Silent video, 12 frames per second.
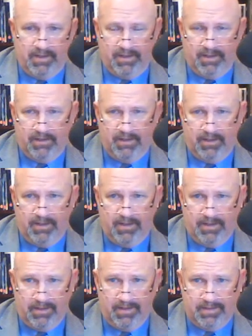in
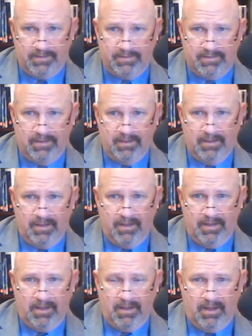these
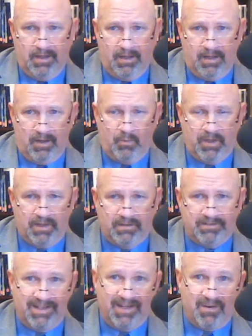arenas
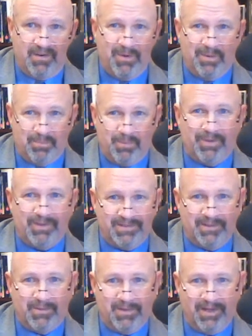than they are in prison,
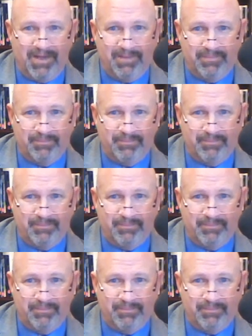okay?